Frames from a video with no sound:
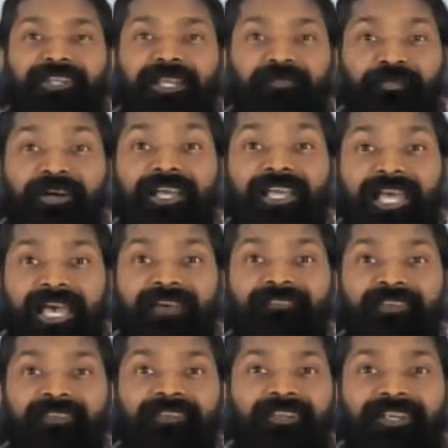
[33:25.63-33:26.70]
if I have
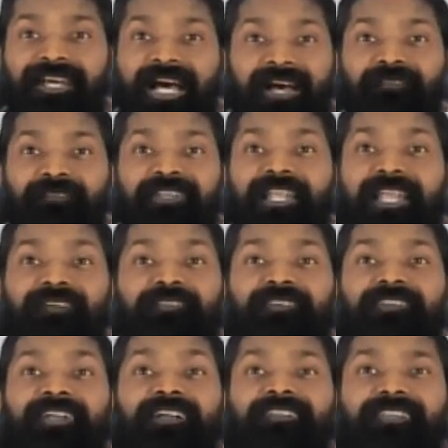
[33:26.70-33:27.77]
it, I will
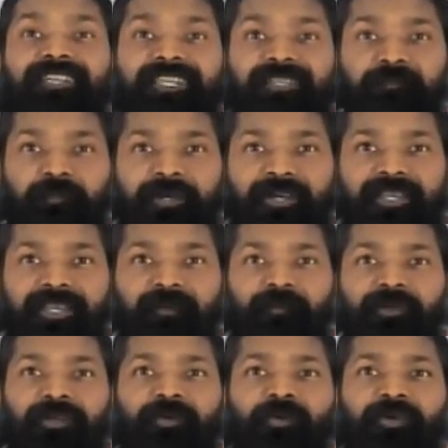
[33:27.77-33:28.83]
never let any
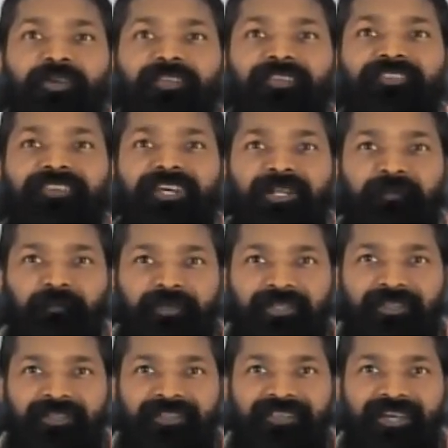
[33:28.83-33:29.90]
animal go inside
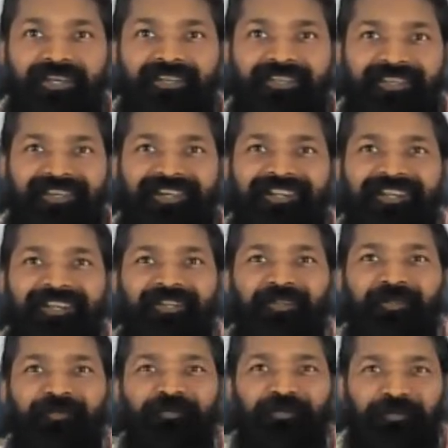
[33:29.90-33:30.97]
me. I can
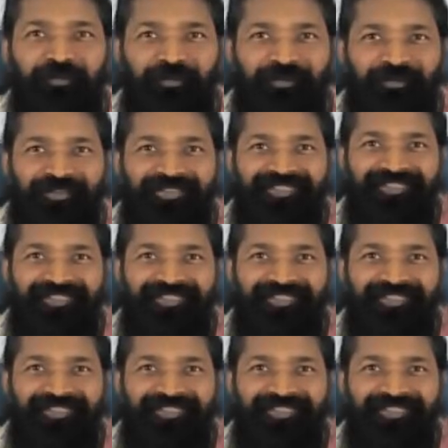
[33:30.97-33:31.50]
guarantee you for sure.